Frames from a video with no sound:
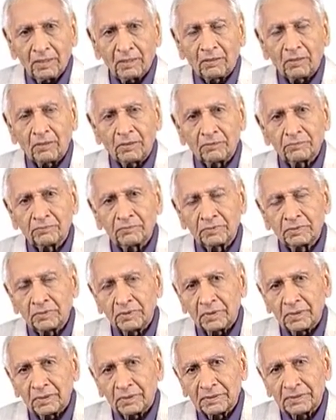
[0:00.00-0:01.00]
Now,
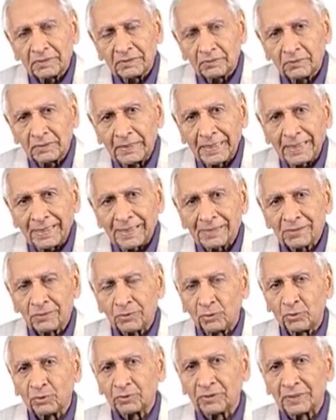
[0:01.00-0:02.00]
that
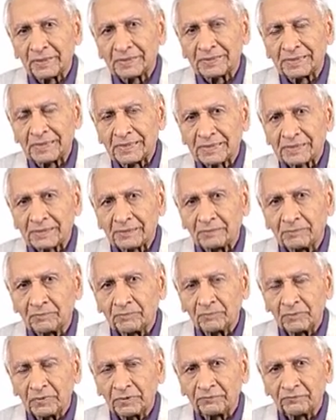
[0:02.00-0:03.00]
social
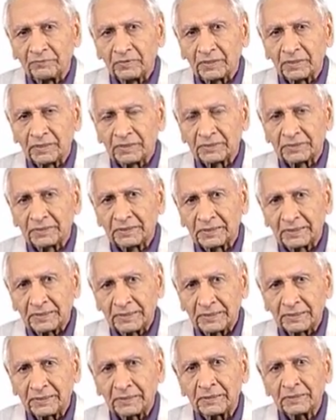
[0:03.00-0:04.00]
system, if it is
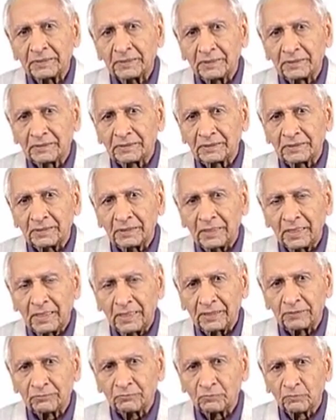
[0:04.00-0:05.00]
there, it
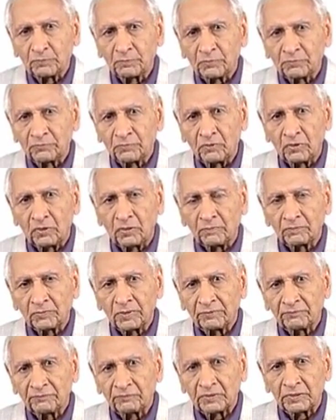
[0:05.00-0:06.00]
has to perform
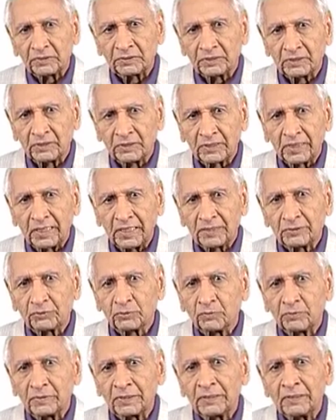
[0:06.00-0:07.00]
the function. It has
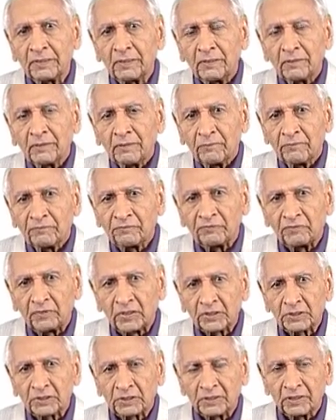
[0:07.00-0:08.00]
to be
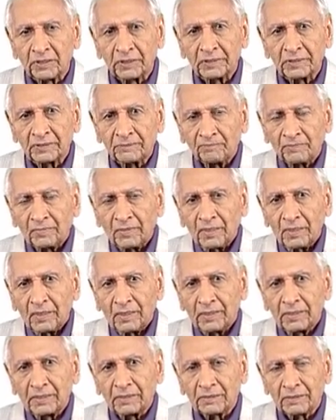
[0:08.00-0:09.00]
functional.
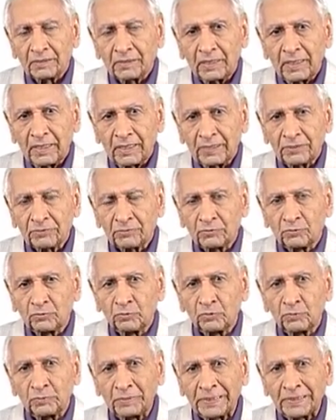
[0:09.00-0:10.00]
It has
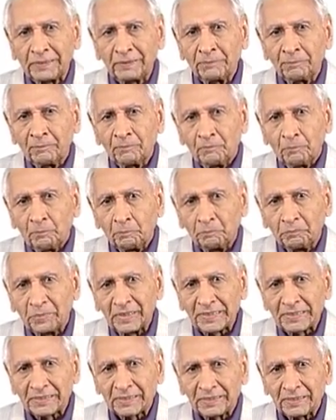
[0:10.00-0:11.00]
to be
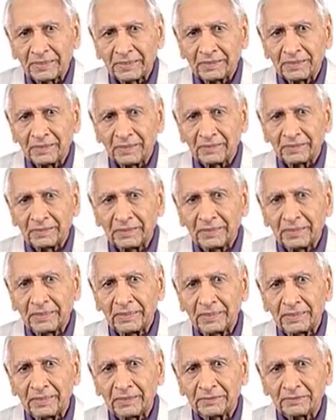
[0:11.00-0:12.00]
meeting the
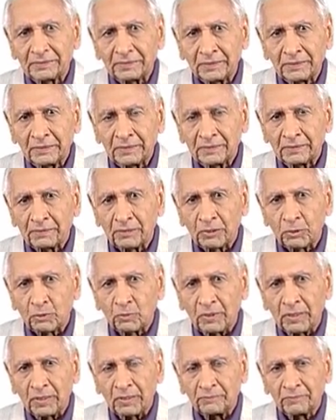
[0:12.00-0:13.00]
needs and
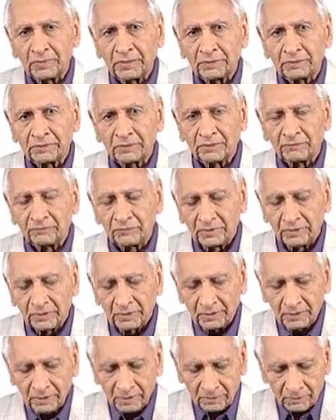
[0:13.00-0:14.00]
requirements of
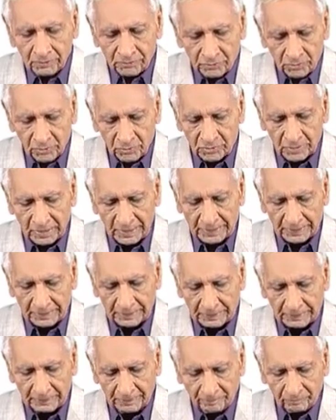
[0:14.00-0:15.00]
the
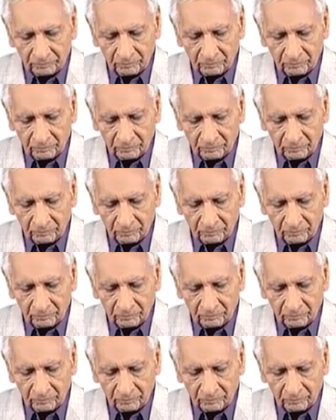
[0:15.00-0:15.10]
society.